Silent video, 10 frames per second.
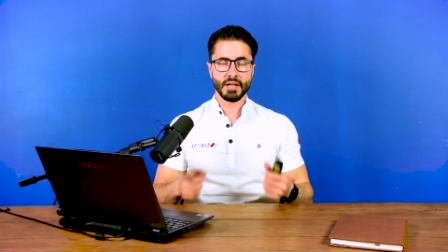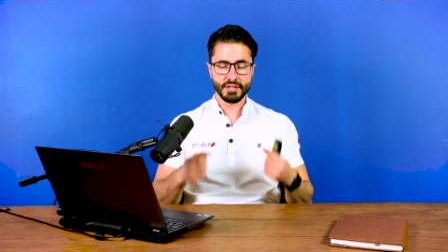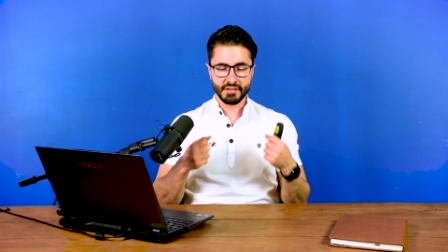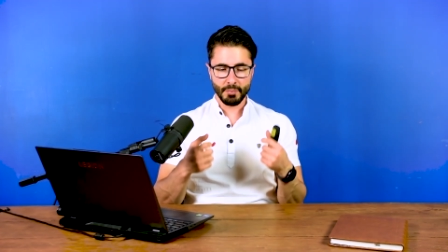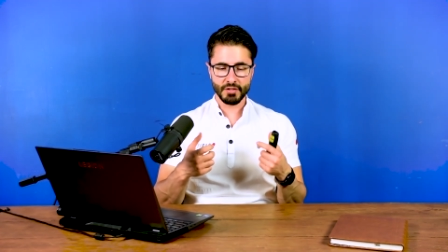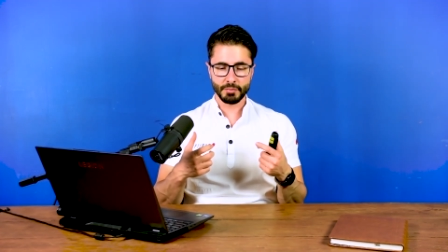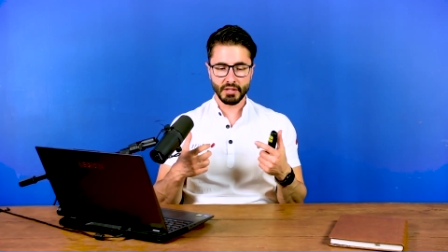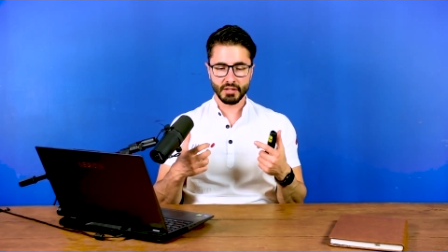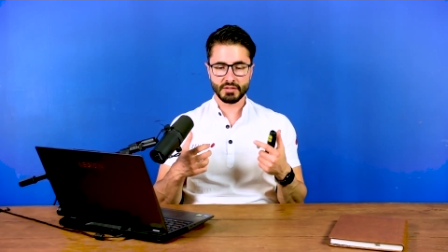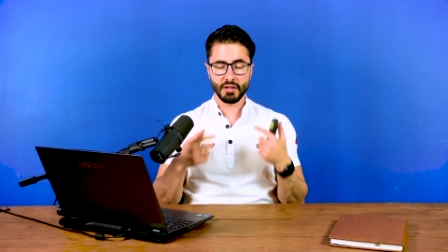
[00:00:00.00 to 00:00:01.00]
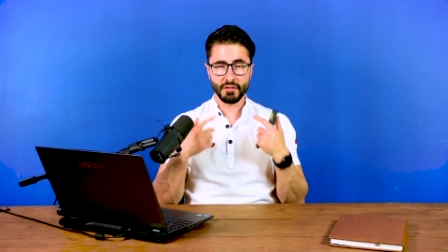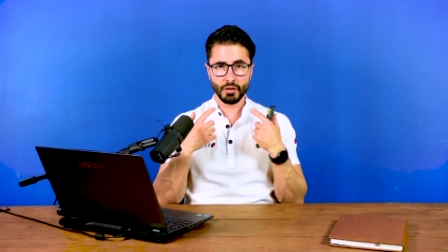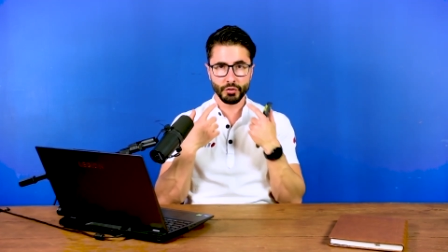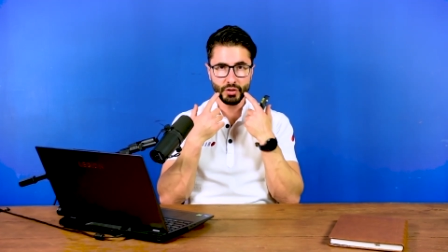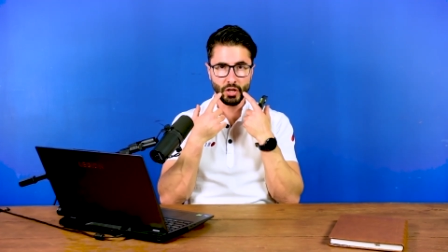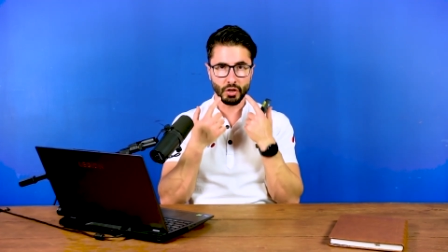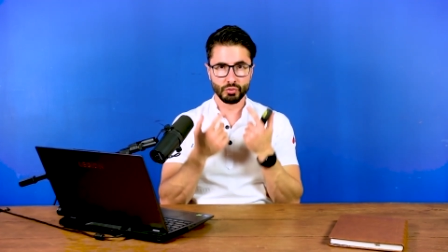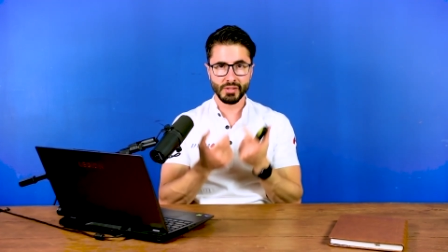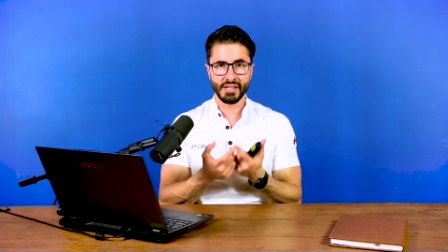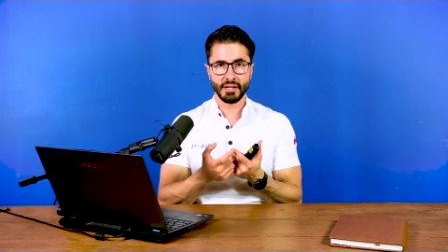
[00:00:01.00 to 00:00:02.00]
This happens because even though you
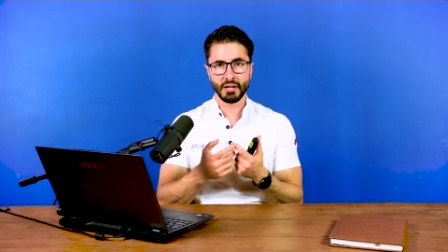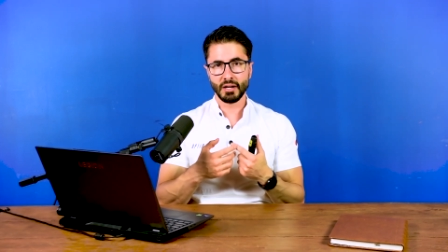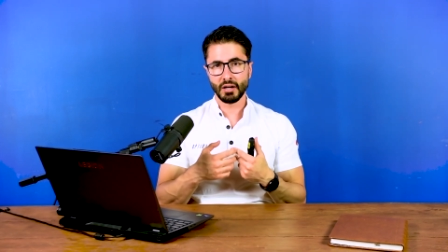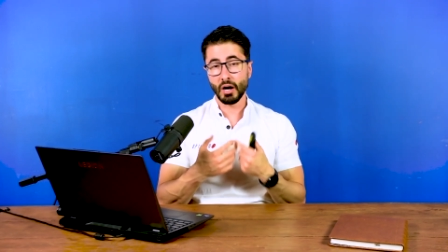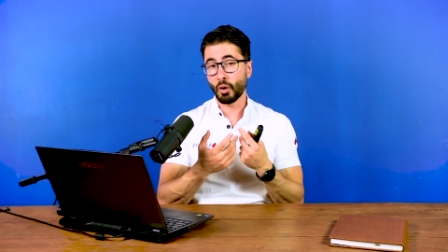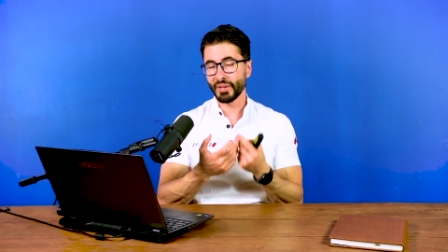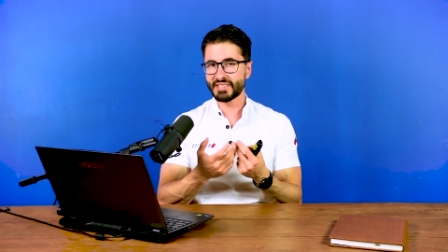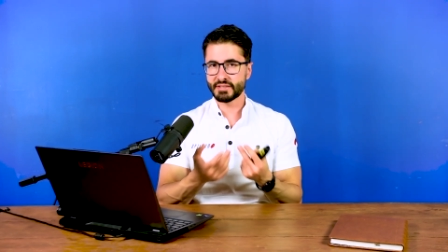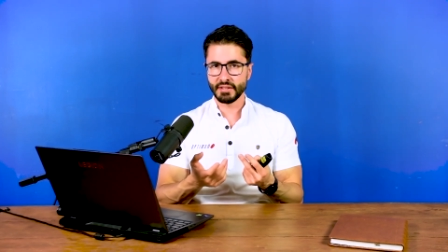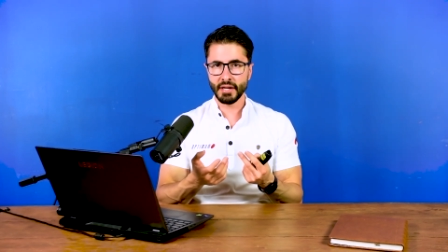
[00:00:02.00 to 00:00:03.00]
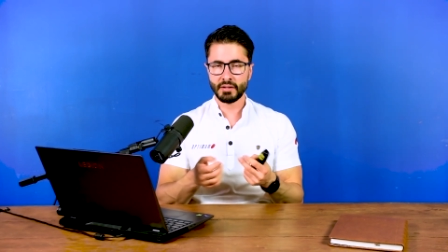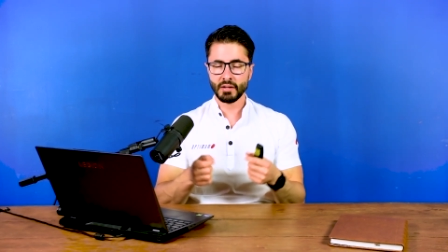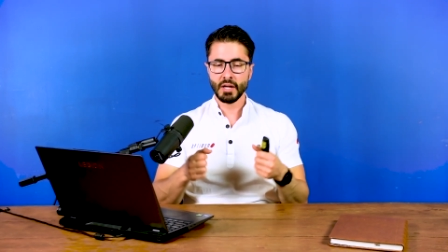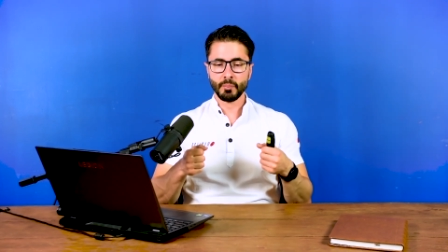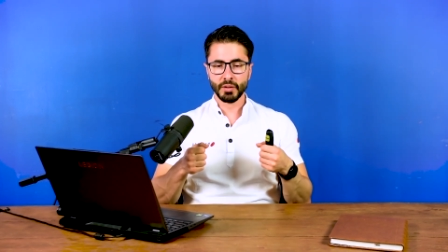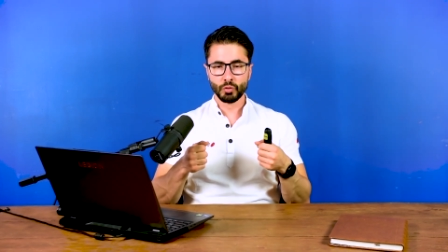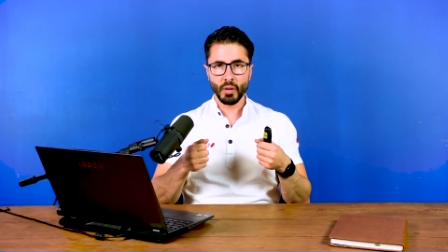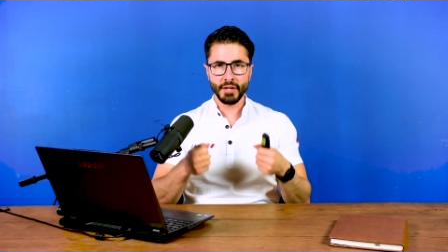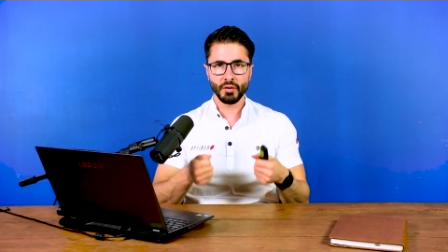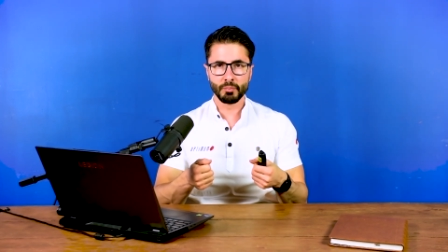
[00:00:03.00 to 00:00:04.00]
cannot really always see it, but
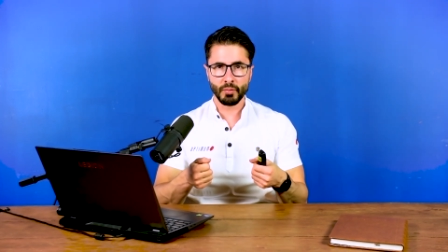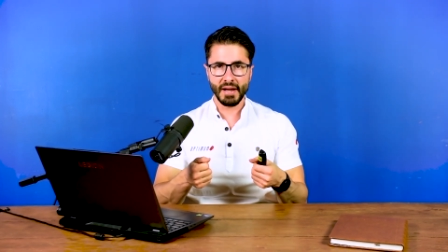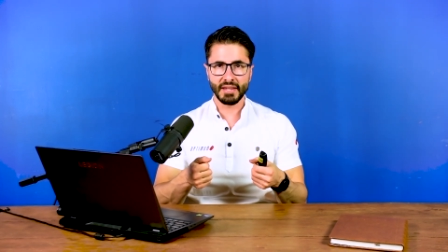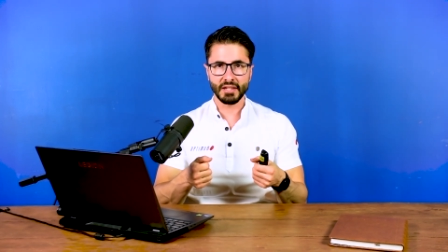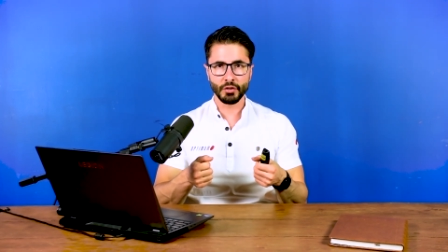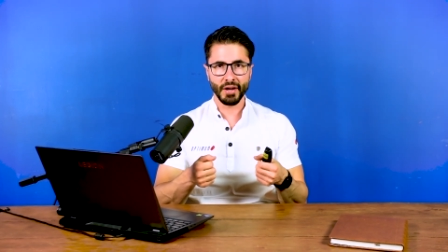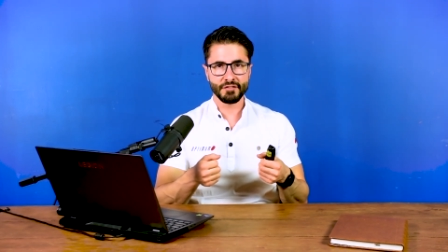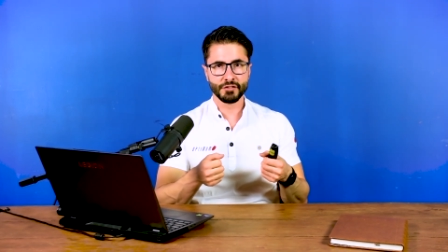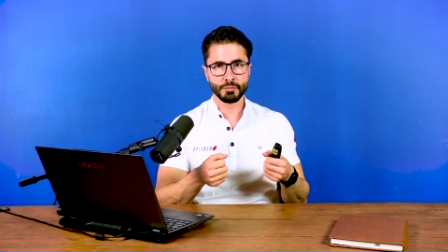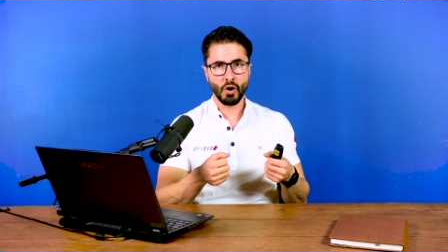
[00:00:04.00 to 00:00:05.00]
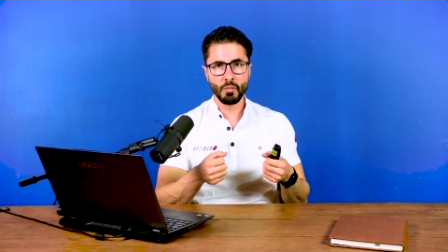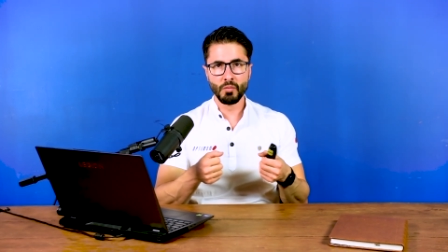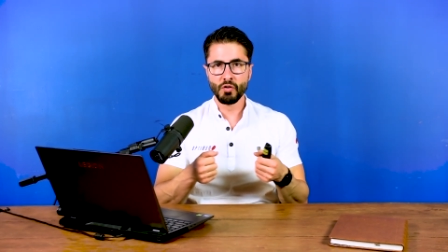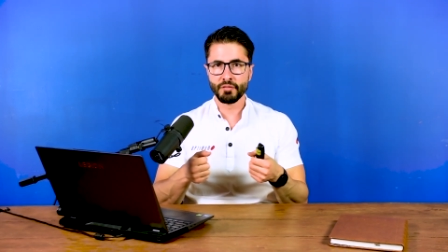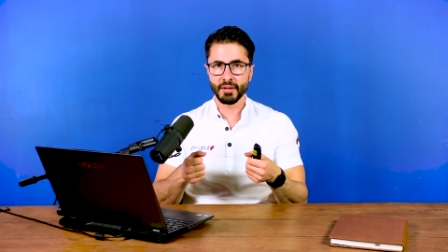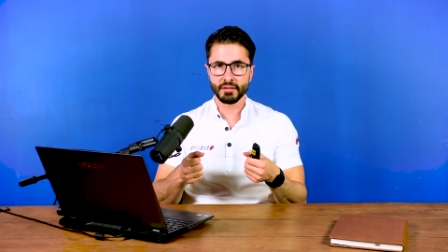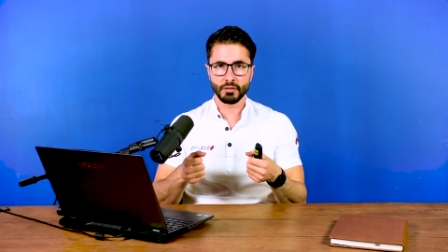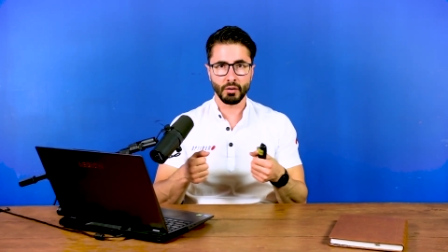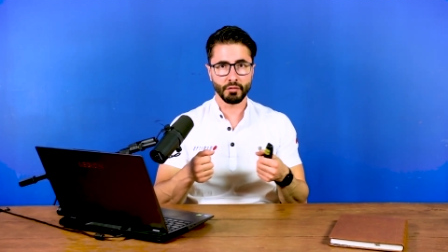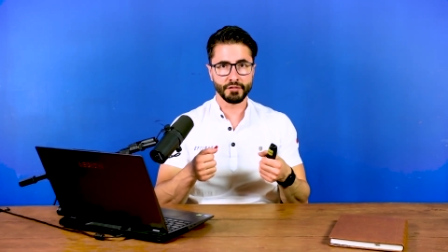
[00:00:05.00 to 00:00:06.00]
when you are braking, you have small
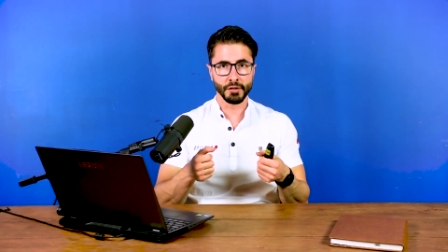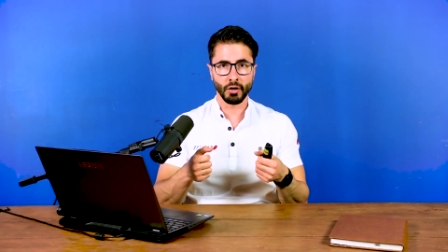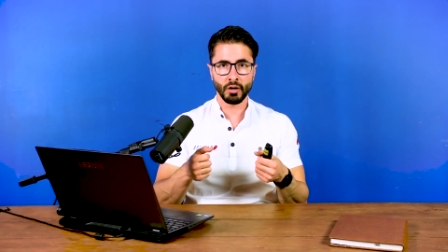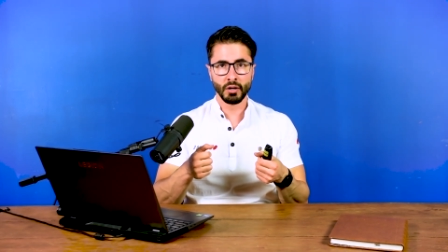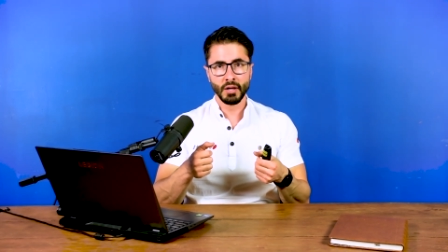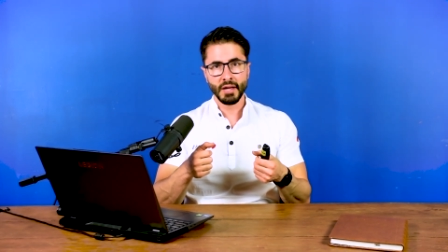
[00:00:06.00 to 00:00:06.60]
movements of yaw